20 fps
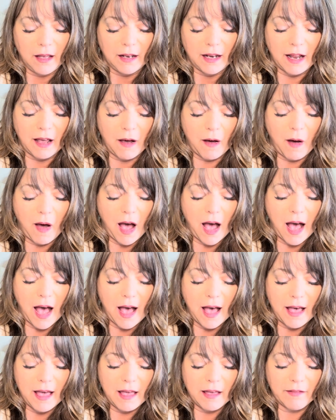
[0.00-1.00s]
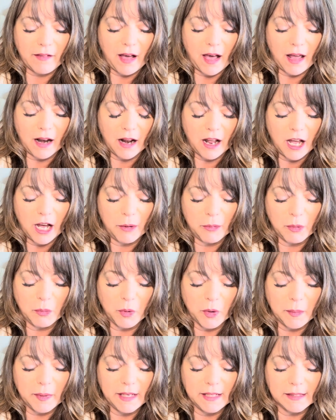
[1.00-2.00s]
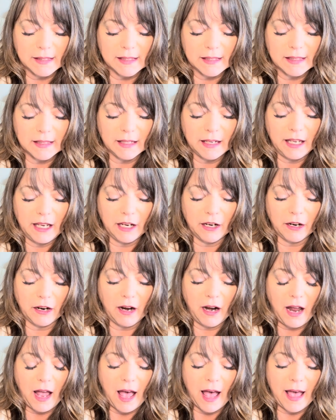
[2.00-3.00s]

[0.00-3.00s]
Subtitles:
Now, I have got a couple more pieces in here.